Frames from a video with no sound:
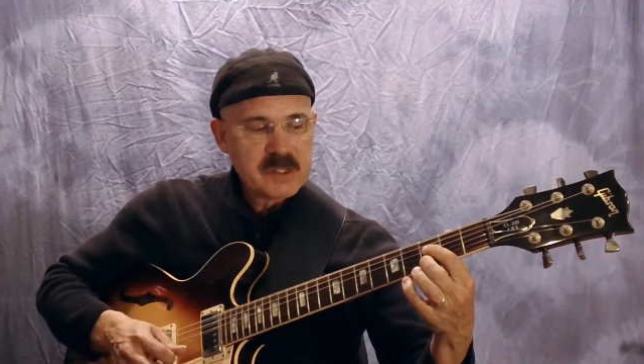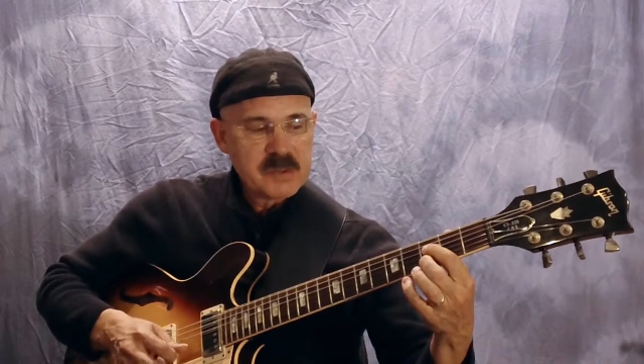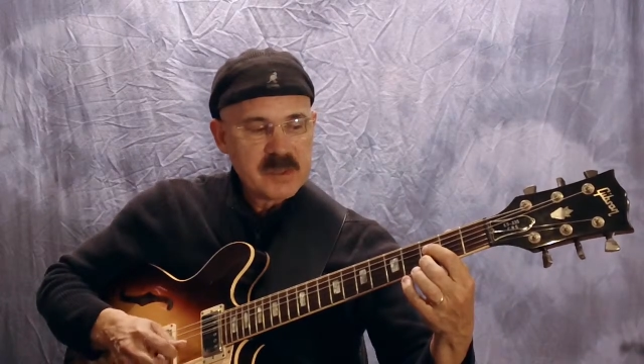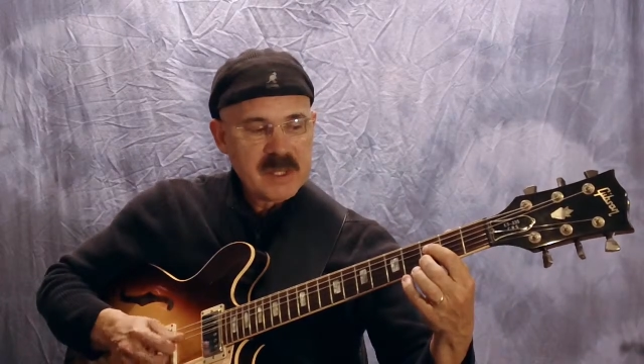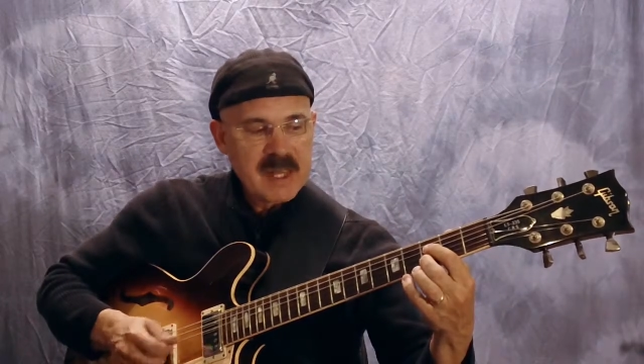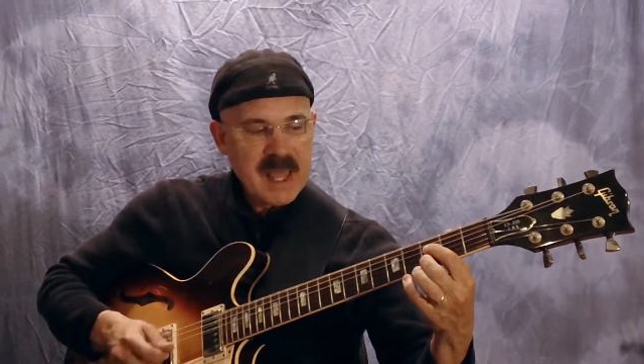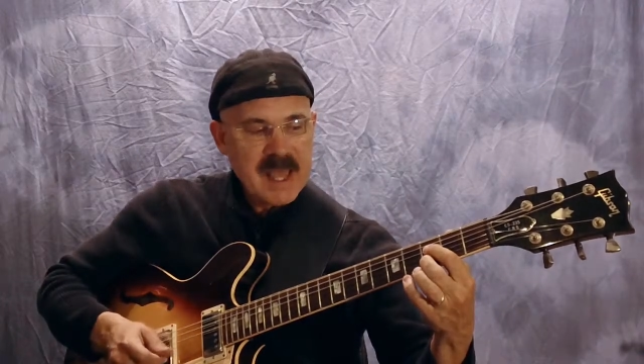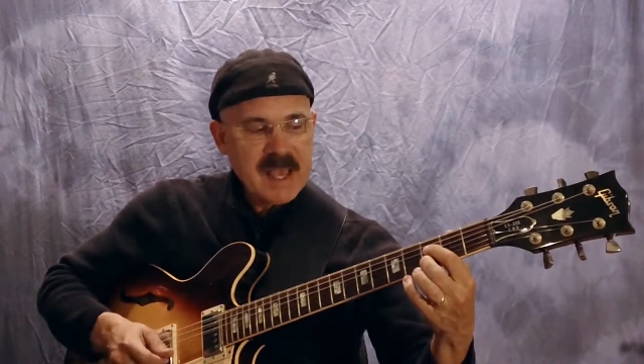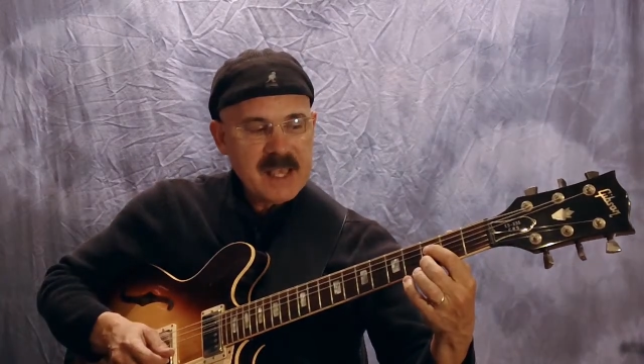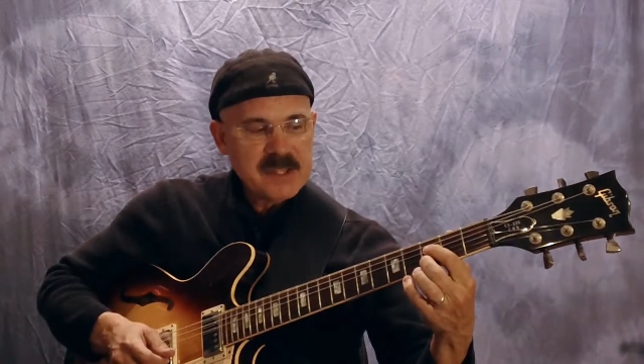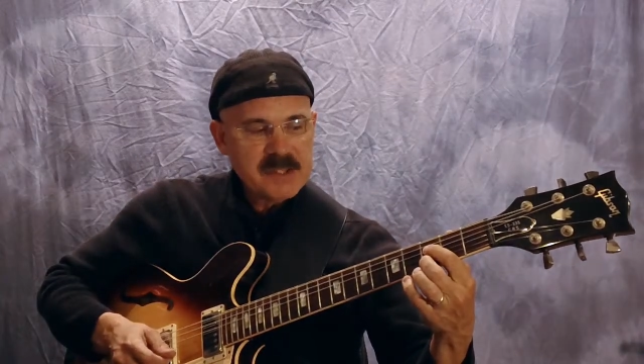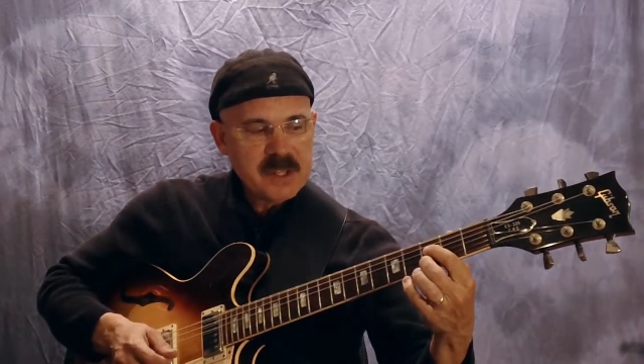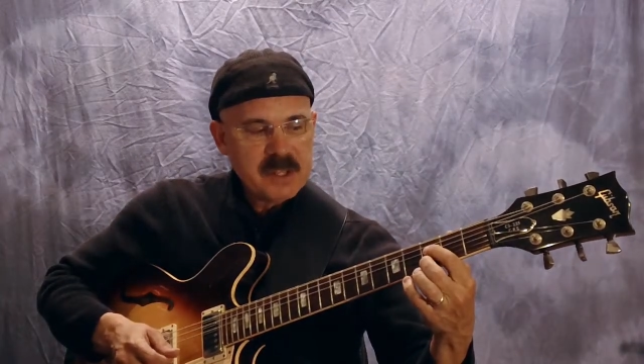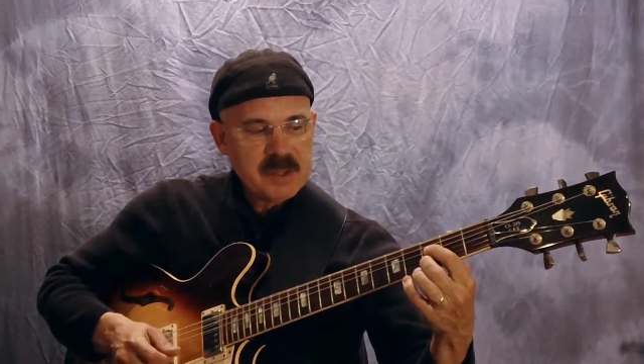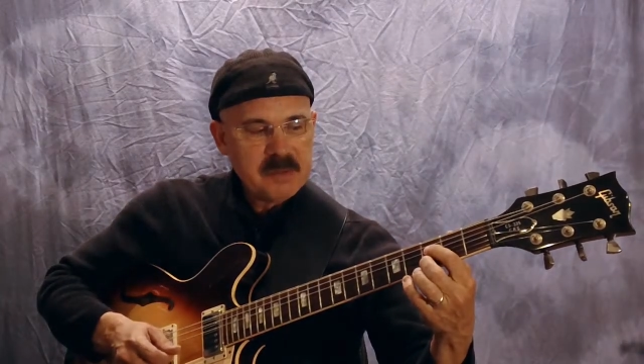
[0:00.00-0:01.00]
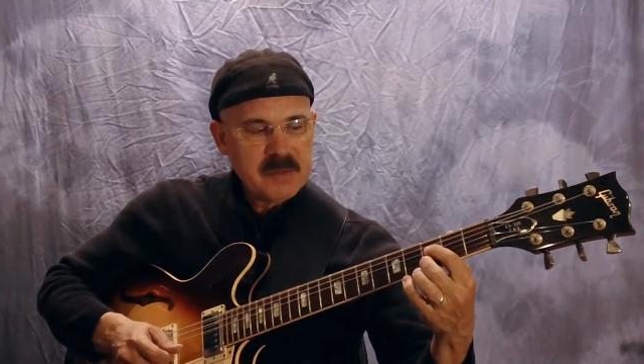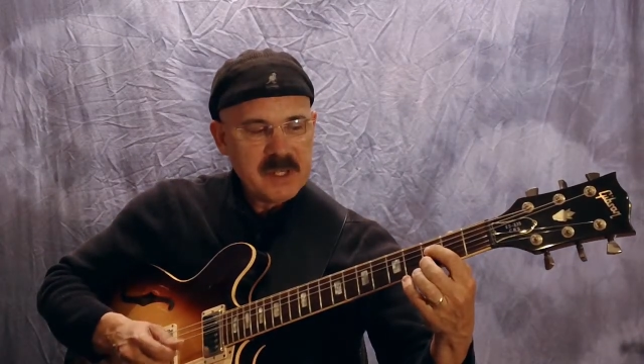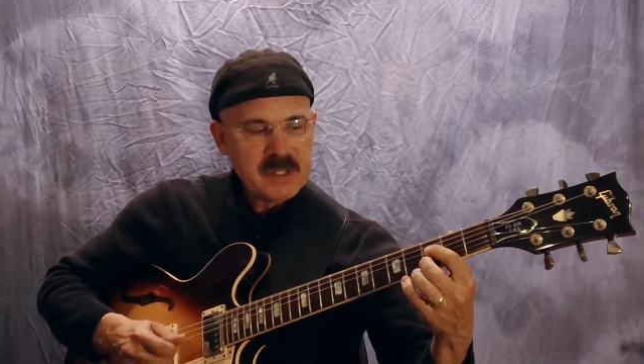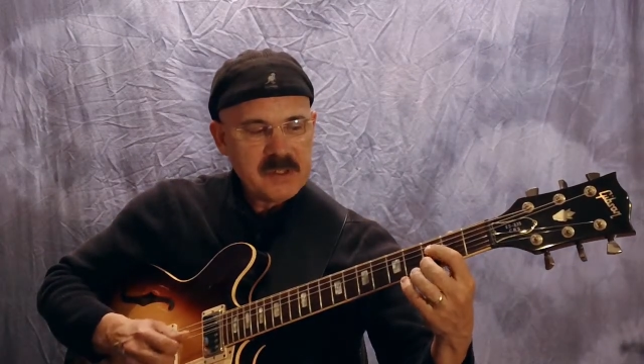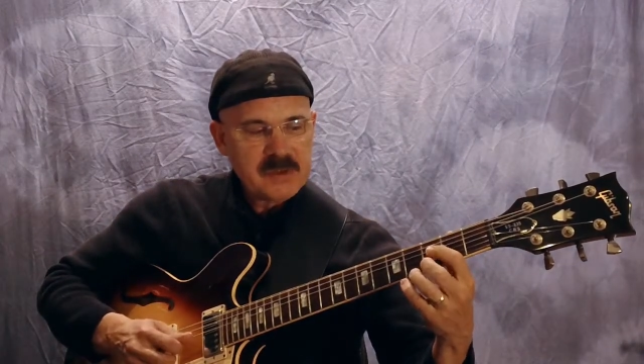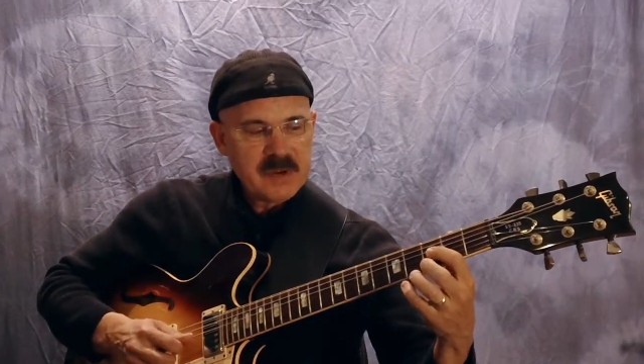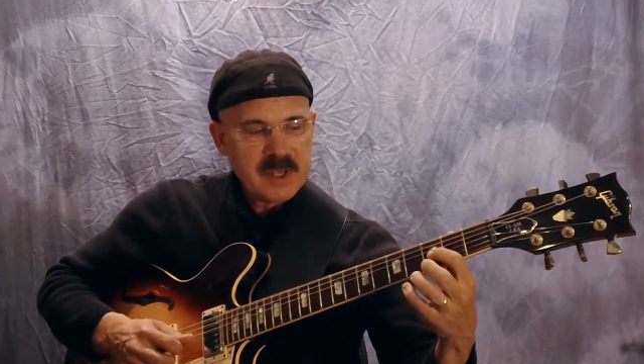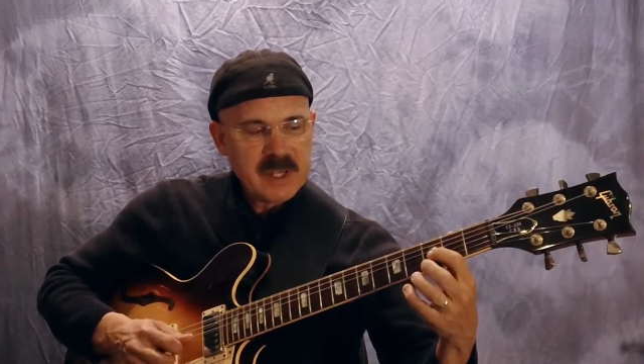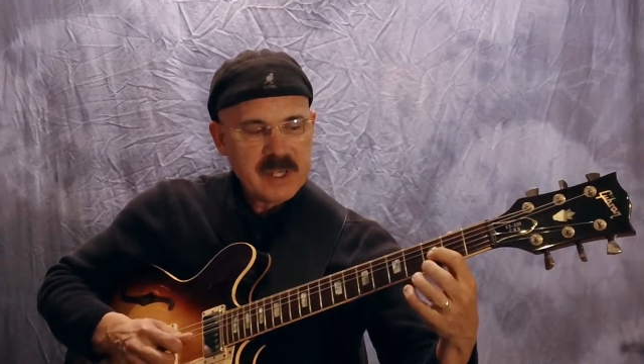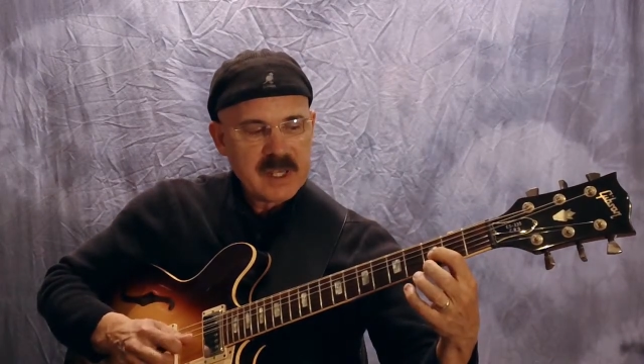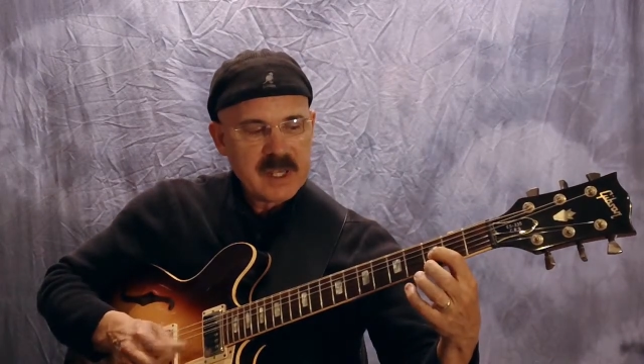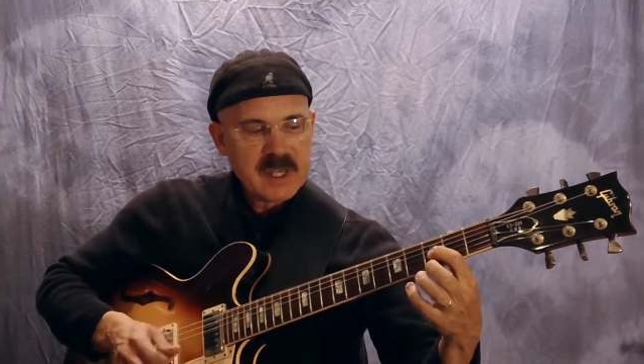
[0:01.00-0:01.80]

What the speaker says: This one lands on the B string,